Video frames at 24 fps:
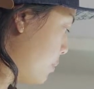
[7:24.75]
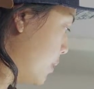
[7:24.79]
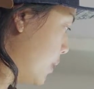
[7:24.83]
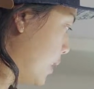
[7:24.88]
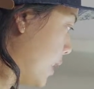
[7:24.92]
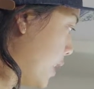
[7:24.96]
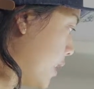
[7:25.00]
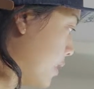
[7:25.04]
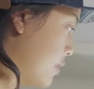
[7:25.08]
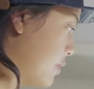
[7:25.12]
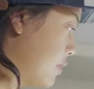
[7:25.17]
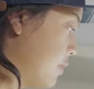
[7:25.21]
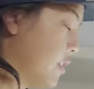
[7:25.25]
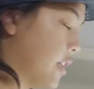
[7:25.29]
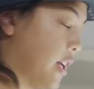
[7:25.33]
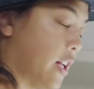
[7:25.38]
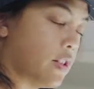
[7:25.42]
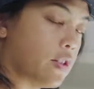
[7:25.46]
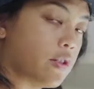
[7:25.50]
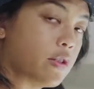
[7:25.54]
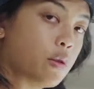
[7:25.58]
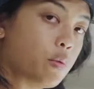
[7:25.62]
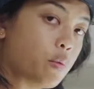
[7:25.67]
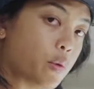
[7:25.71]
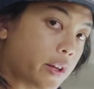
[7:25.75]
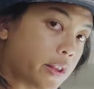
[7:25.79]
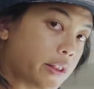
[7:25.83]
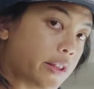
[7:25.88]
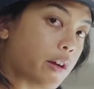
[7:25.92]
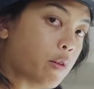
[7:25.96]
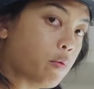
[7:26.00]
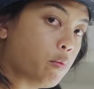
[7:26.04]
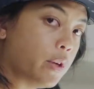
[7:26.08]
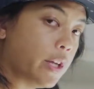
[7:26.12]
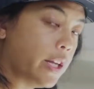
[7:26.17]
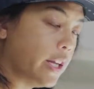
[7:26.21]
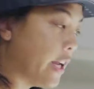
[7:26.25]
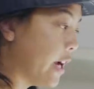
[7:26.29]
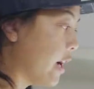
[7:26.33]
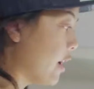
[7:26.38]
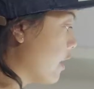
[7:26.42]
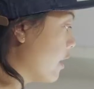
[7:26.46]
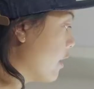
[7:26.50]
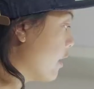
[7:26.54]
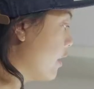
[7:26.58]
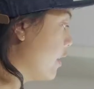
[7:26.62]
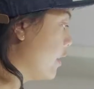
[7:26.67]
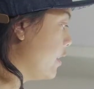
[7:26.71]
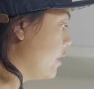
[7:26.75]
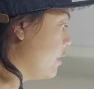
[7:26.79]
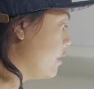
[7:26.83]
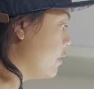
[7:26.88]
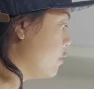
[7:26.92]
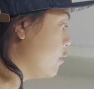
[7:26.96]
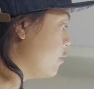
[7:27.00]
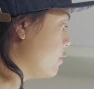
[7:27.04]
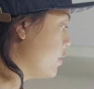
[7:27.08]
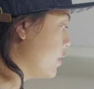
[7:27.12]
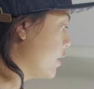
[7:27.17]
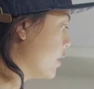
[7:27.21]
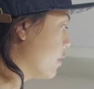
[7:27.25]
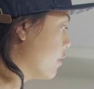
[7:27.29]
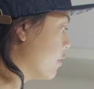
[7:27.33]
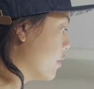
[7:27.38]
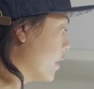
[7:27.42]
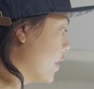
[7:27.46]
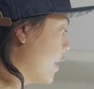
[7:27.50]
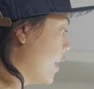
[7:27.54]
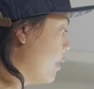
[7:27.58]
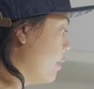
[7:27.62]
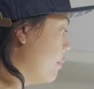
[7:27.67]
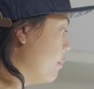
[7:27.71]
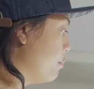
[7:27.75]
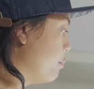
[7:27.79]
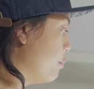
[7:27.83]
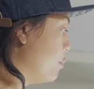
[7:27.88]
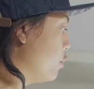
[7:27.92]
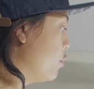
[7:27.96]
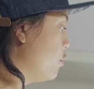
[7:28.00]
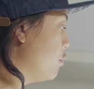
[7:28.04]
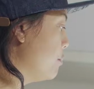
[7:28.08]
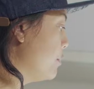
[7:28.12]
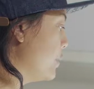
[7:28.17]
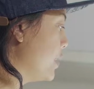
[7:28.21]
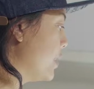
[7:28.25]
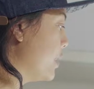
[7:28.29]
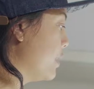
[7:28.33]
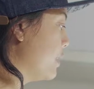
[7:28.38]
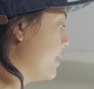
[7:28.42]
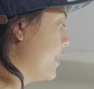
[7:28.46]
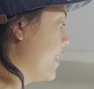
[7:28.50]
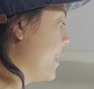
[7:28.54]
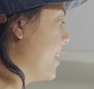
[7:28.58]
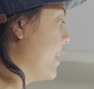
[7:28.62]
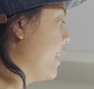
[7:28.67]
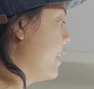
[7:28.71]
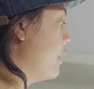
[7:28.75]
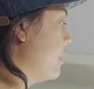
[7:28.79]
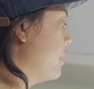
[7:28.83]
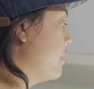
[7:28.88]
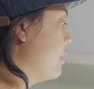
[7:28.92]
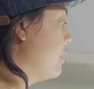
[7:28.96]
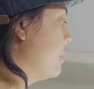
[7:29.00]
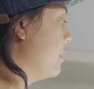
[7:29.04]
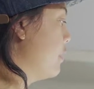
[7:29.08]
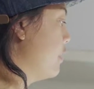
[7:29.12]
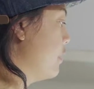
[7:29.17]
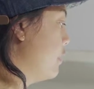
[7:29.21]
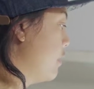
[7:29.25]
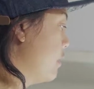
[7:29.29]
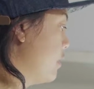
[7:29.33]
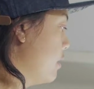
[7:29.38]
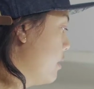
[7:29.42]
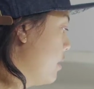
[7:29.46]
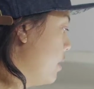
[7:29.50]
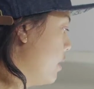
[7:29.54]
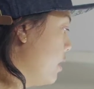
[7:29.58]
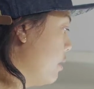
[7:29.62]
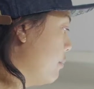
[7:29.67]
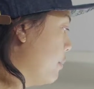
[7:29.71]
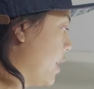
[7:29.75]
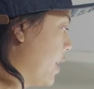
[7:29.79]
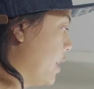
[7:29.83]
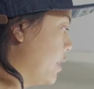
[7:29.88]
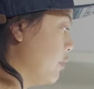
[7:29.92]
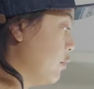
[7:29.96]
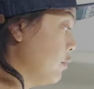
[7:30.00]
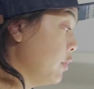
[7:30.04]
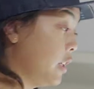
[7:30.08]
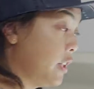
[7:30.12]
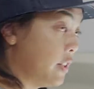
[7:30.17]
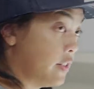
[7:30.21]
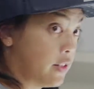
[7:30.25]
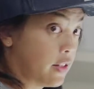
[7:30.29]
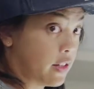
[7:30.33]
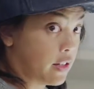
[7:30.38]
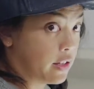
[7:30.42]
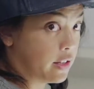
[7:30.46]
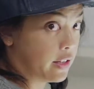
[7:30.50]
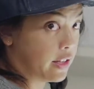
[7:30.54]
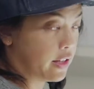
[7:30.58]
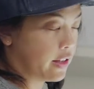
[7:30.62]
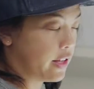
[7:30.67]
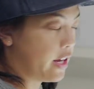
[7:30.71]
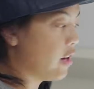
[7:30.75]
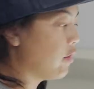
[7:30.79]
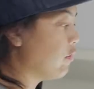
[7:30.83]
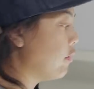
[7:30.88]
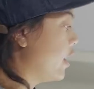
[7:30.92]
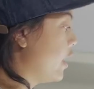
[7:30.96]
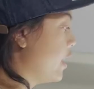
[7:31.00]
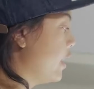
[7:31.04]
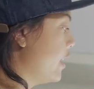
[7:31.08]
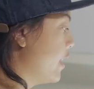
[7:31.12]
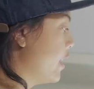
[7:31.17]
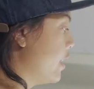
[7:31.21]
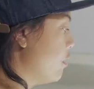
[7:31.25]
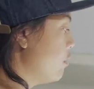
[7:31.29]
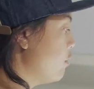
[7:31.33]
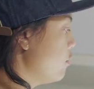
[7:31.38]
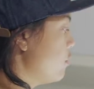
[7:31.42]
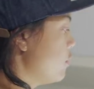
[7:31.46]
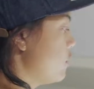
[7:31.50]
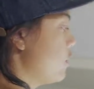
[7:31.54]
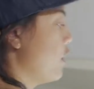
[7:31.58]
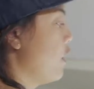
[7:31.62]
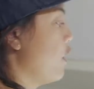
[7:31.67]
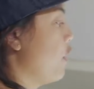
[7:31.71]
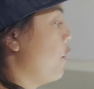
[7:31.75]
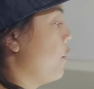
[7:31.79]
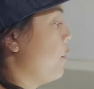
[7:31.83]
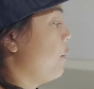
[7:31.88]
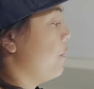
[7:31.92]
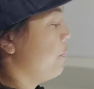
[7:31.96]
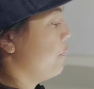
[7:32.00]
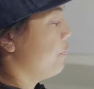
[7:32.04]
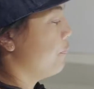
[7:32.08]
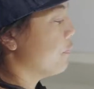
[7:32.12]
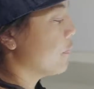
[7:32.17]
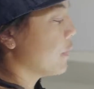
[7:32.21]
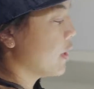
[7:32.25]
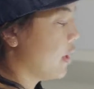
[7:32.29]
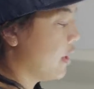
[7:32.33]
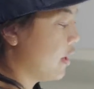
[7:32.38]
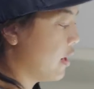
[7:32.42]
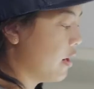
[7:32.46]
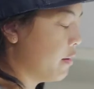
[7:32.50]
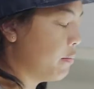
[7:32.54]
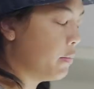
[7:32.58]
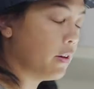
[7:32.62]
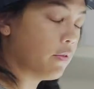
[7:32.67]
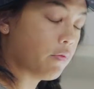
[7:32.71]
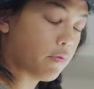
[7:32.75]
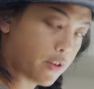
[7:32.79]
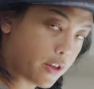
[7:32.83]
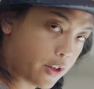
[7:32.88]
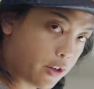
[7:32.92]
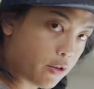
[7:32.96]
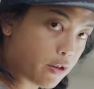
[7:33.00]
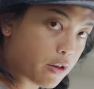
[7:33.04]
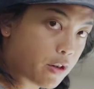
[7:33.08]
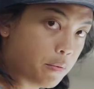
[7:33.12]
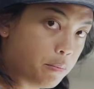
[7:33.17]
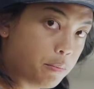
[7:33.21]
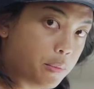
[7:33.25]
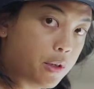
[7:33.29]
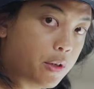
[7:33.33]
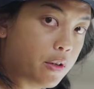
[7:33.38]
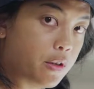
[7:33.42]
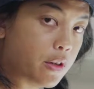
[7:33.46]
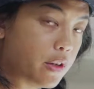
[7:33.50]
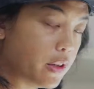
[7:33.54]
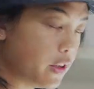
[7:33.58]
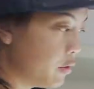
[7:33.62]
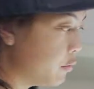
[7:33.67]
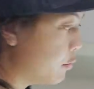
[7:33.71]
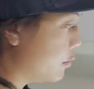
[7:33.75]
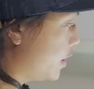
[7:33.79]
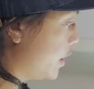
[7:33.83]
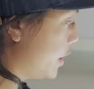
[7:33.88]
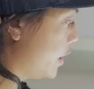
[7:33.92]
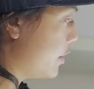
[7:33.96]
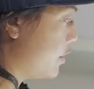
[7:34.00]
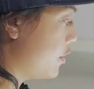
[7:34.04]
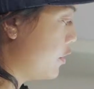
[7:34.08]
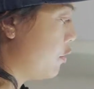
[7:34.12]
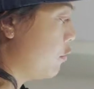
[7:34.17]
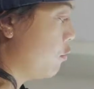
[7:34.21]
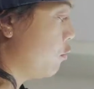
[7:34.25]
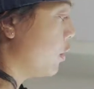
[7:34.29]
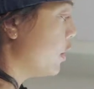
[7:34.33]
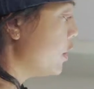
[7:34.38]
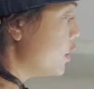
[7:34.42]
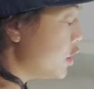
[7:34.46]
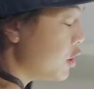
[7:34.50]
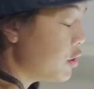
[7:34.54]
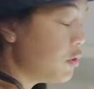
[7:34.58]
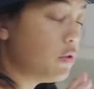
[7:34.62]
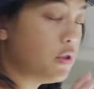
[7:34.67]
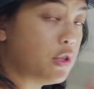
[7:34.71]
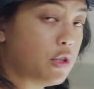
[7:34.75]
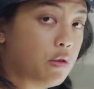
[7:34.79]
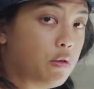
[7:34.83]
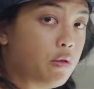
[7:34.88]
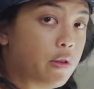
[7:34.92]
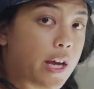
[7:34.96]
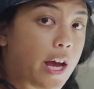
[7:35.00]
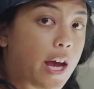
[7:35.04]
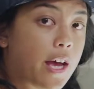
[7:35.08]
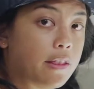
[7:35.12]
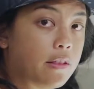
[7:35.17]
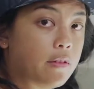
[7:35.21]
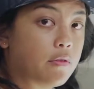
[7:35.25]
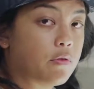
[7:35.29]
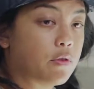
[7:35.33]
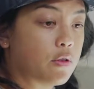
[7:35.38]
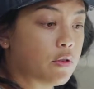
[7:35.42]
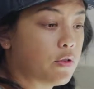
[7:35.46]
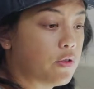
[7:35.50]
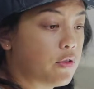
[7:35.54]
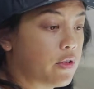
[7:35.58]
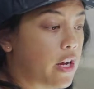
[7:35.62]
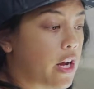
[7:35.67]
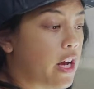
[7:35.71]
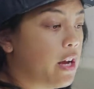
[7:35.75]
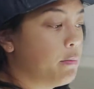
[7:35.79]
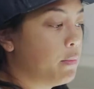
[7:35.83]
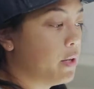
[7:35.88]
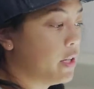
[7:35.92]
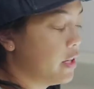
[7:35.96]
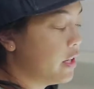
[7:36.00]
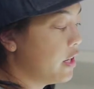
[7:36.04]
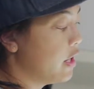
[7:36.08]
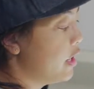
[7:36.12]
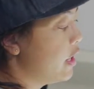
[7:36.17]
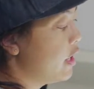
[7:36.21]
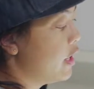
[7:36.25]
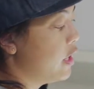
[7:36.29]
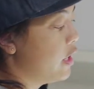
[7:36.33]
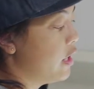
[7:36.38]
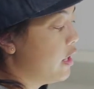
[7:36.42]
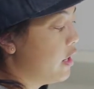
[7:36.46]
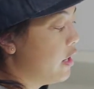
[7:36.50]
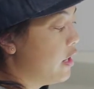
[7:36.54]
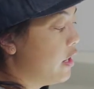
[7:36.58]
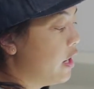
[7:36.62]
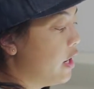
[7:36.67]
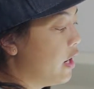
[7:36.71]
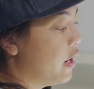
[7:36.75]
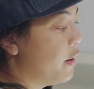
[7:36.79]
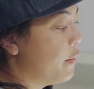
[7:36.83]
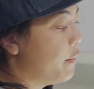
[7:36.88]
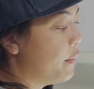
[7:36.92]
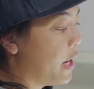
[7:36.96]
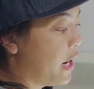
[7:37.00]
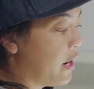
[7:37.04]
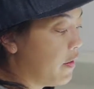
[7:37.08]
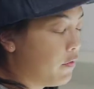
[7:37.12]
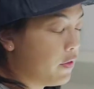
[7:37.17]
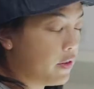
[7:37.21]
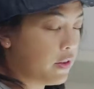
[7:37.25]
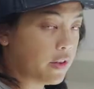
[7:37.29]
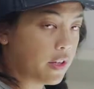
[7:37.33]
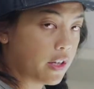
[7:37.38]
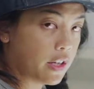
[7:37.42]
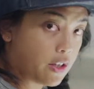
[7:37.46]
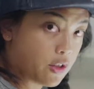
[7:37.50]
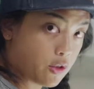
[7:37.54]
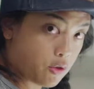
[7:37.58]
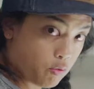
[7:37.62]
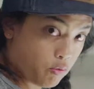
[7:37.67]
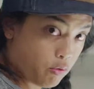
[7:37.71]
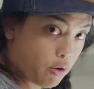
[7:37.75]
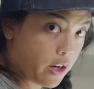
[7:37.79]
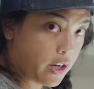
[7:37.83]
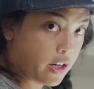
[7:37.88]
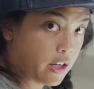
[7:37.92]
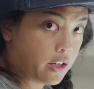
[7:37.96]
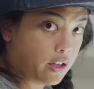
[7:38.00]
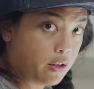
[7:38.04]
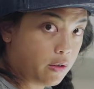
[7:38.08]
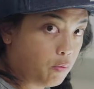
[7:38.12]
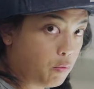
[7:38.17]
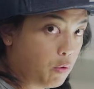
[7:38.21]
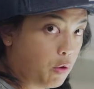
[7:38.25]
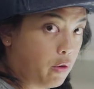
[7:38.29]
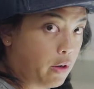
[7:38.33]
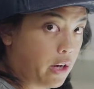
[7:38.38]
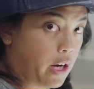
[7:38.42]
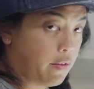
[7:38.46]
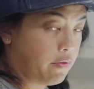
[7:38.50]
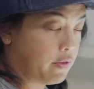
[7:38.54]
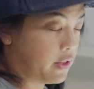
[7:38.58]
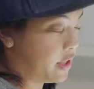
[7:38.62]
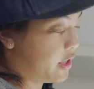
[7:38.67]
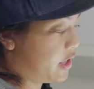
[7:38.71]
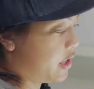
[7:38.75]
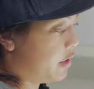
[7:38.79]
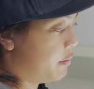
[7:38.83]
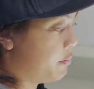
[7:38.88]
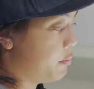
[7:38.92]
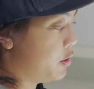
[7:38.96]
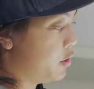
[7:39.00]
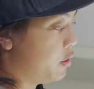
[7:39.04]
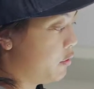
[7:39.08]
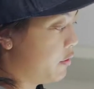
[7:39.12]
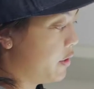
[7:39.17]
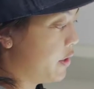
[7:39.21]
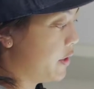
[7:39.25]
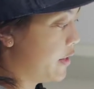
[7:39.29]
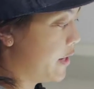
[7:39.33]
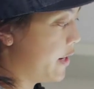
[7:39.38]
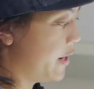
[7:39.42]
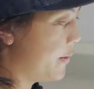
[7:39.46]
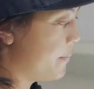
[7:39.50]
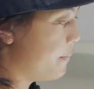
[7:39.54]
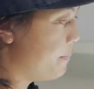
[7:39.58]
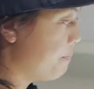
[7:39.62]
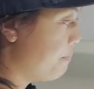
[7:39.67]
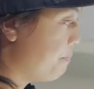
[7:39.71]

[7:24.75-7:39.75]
Plus, that's the one that we are using, okay? Boom, hit that. I don't need to click that right now, so, but for your computer, you will need to. Once you do that the first time and everything is running, you won't have to keep doing that,